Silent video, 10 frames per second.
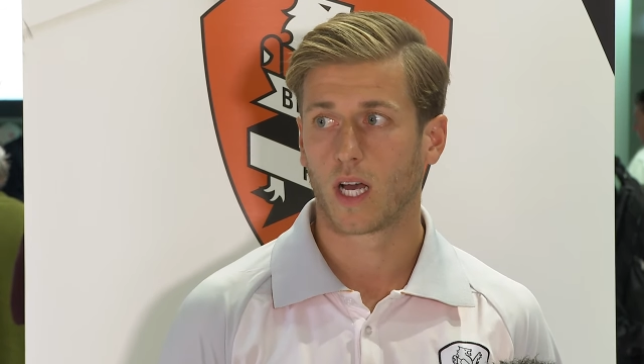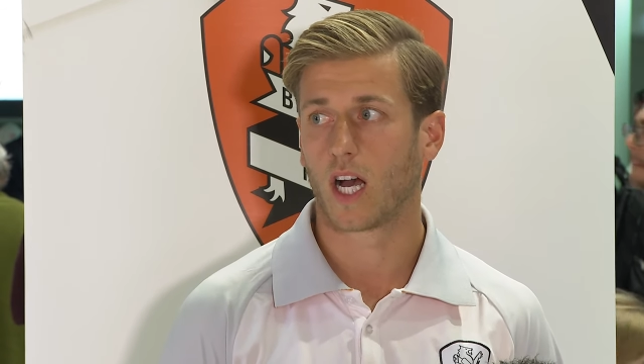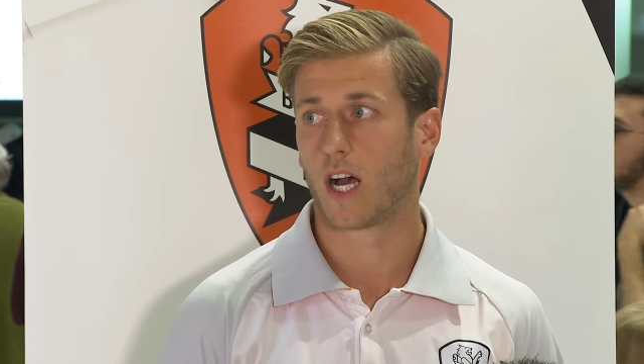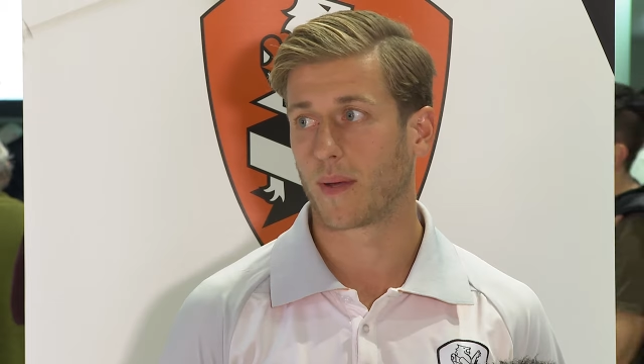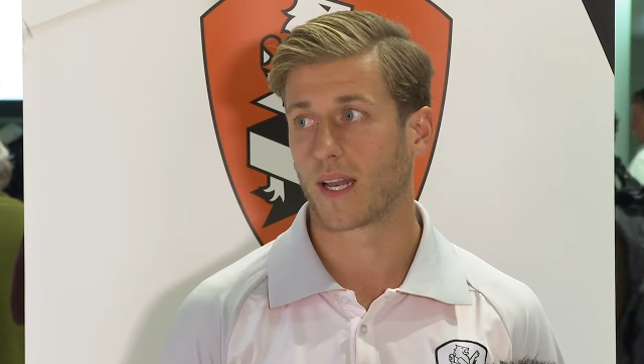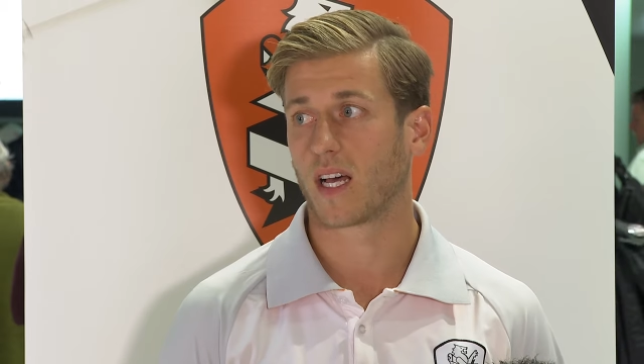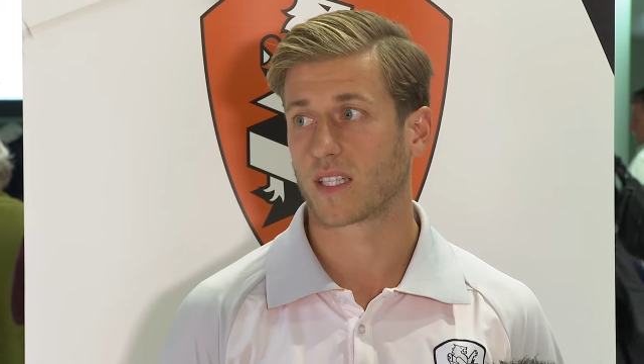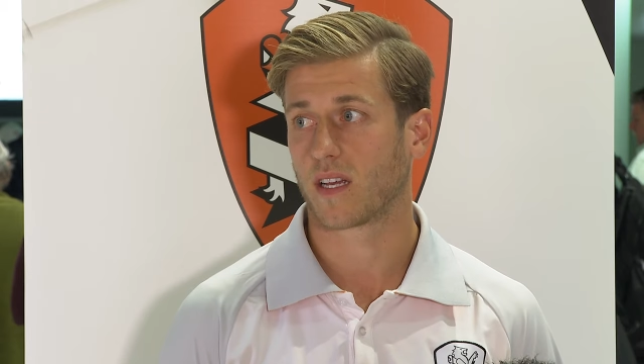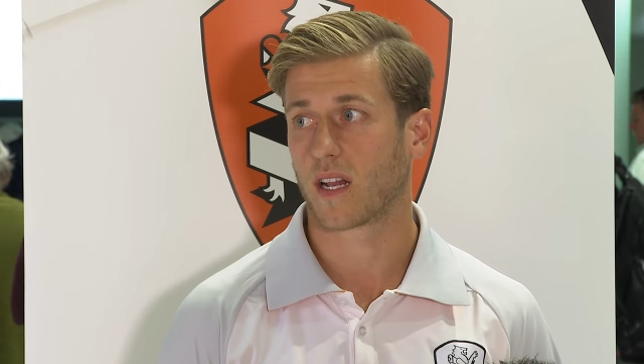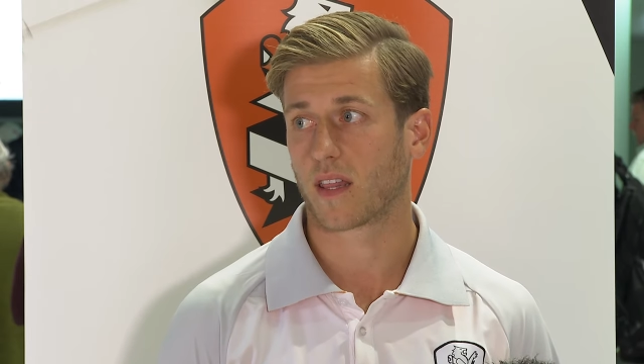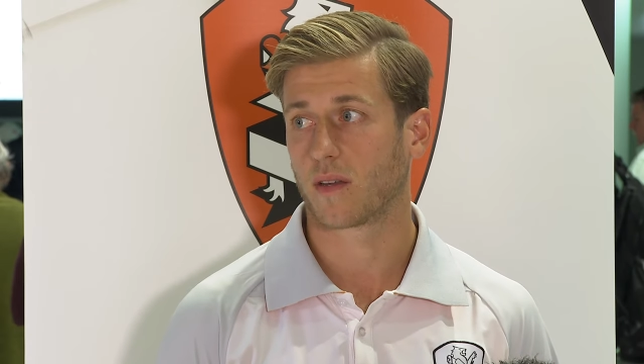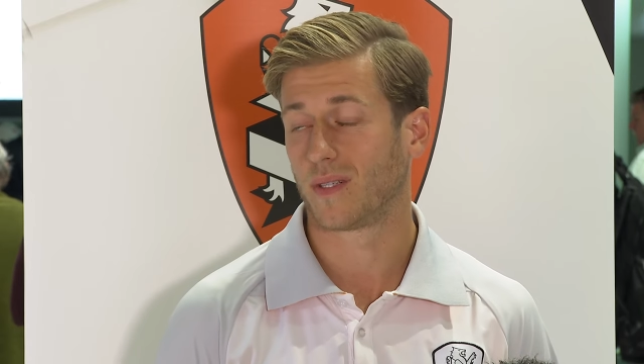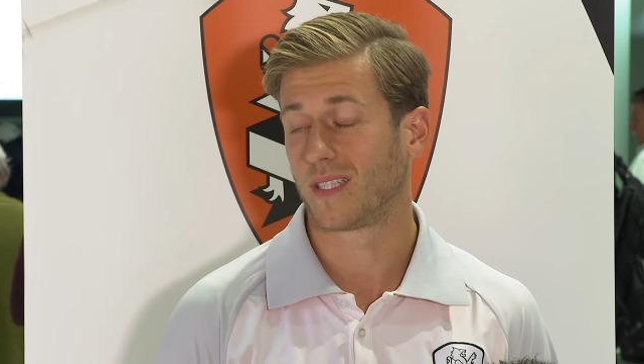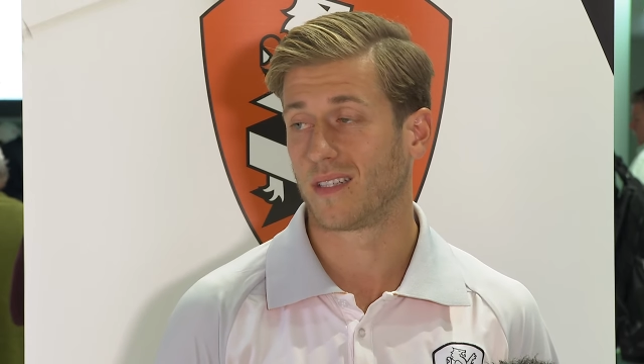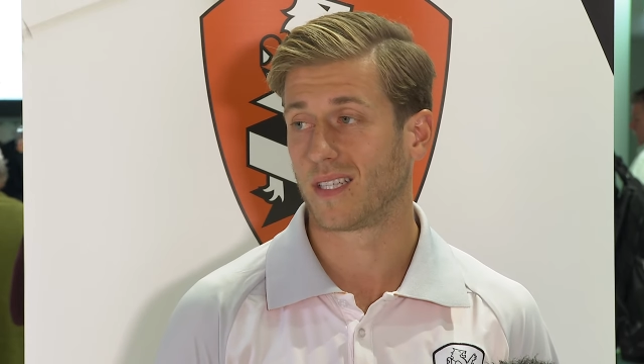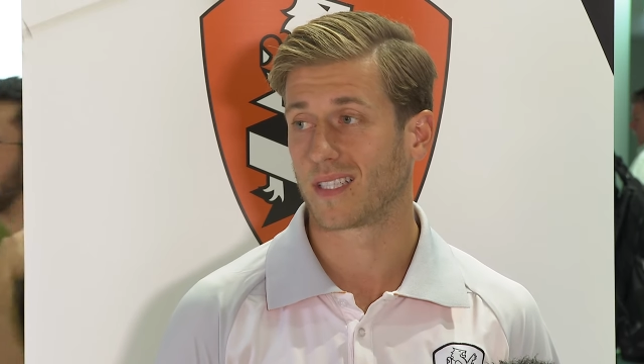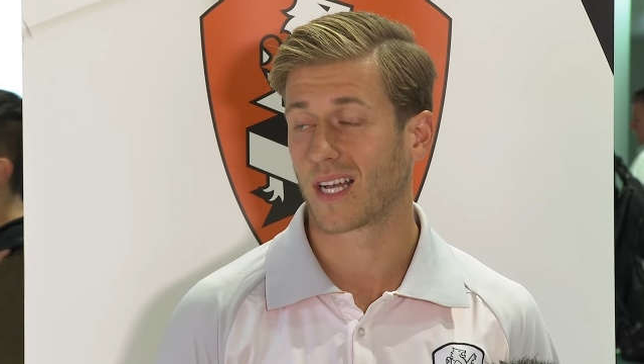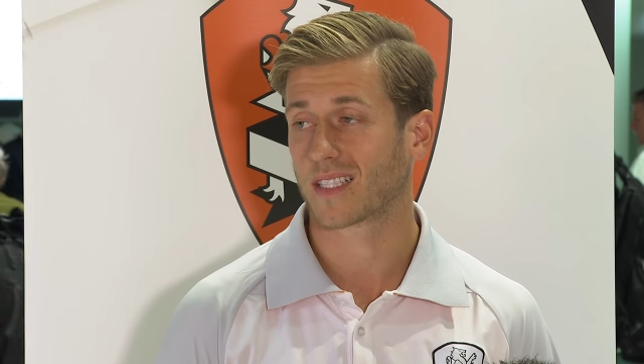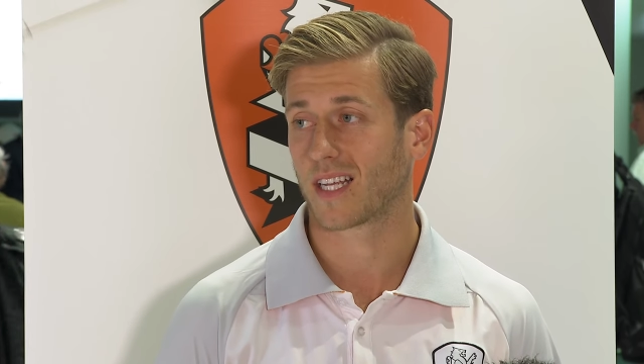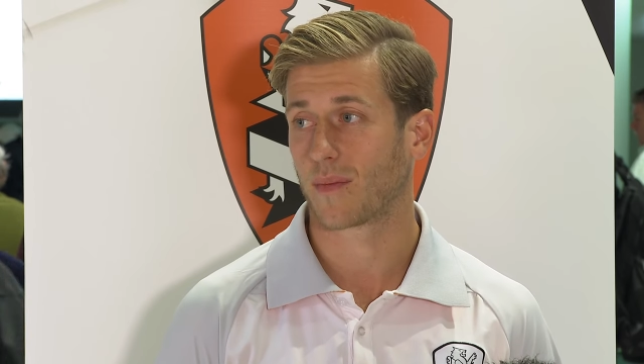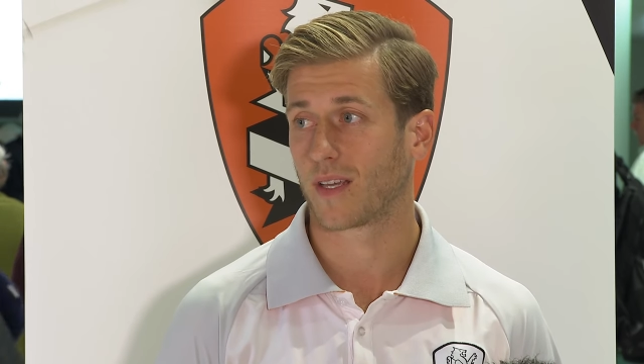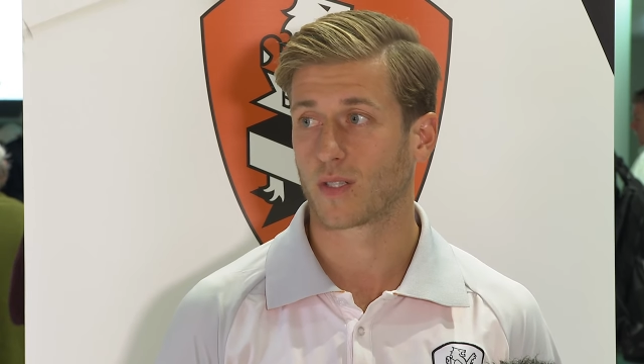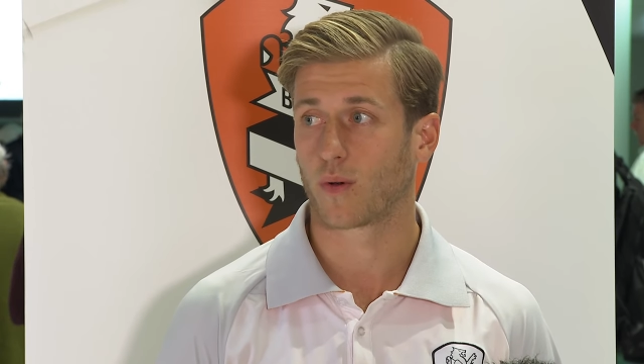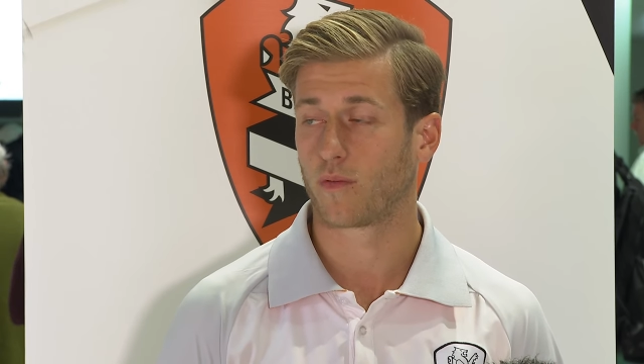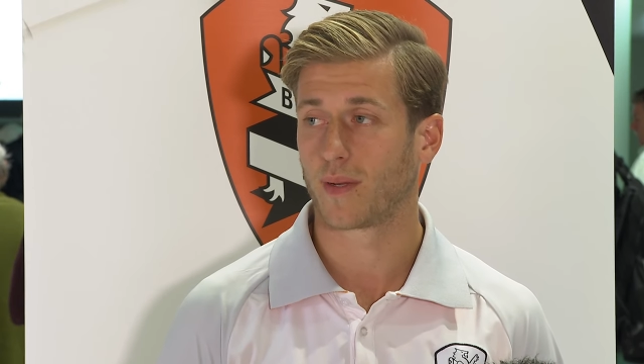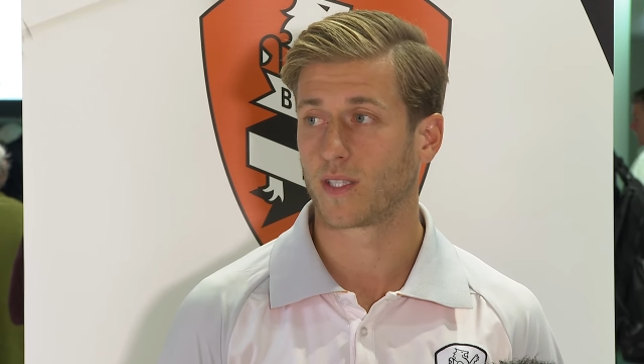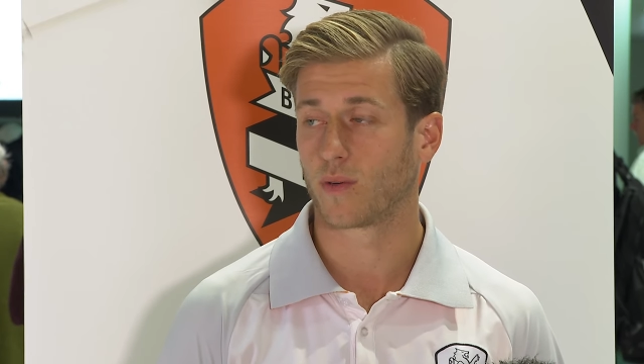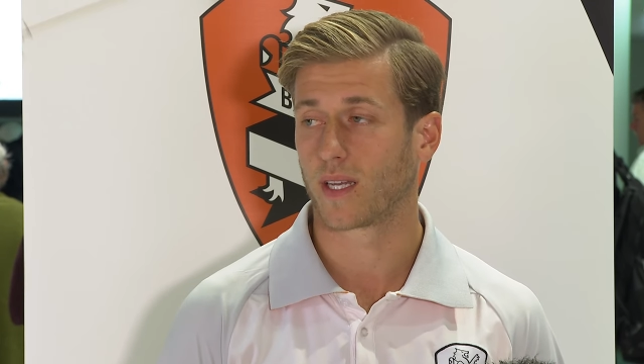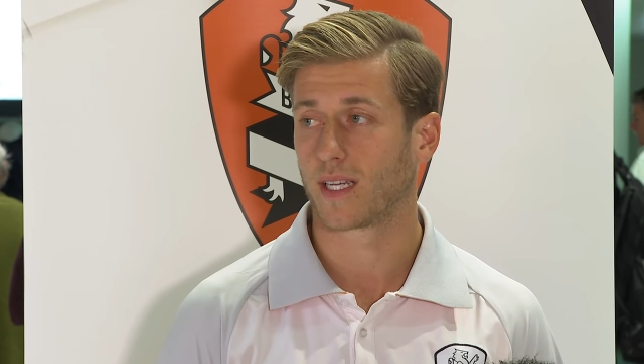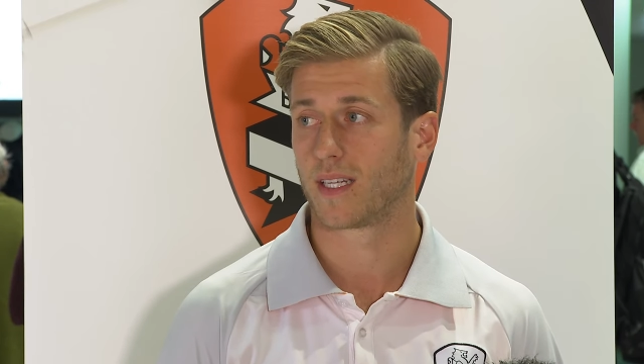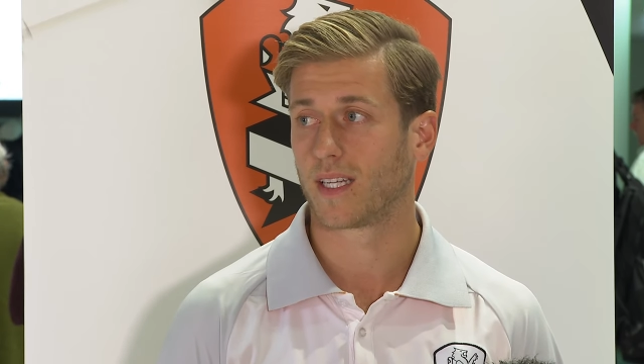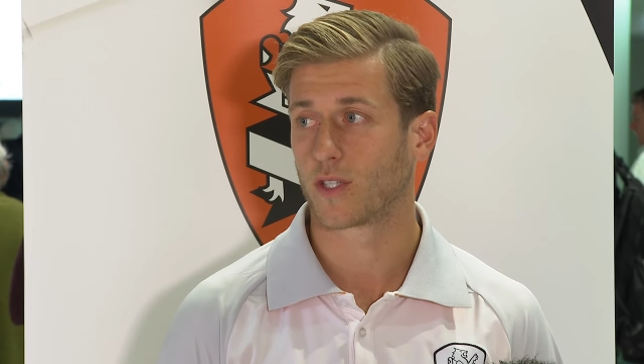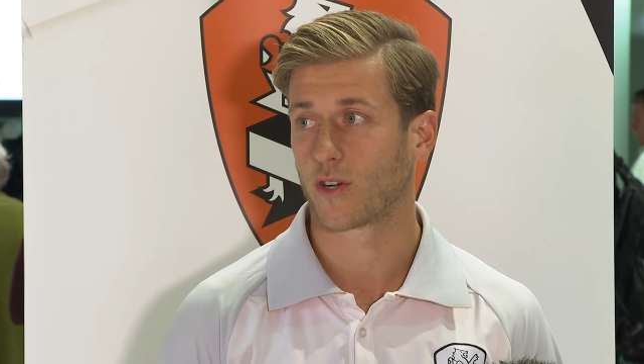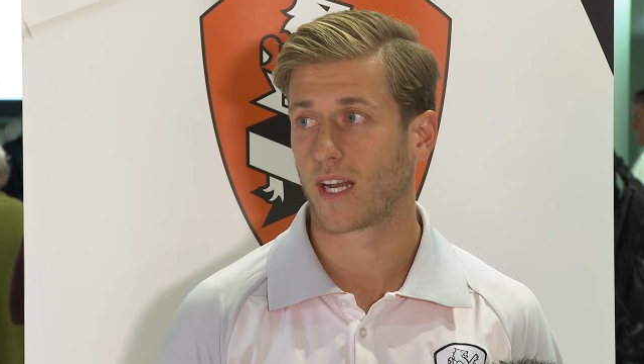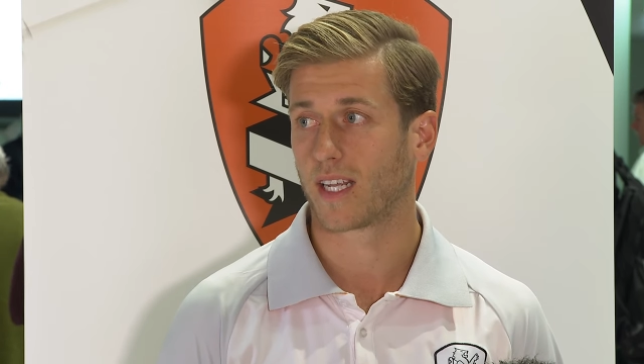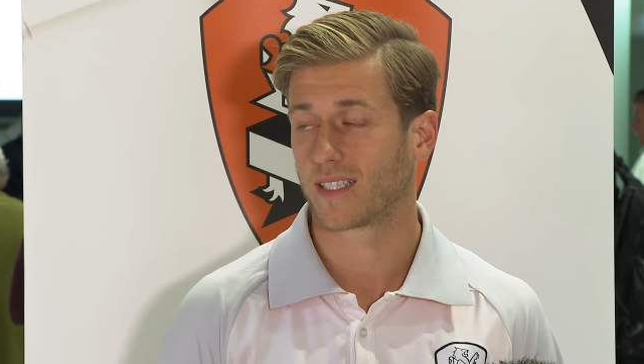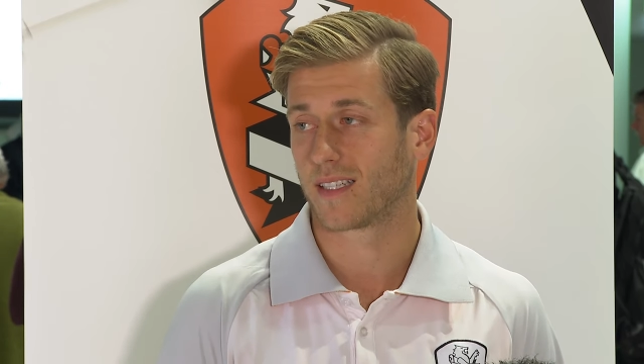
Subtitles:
And last night, I think we did the exact same thing as what we've been doing in trainings.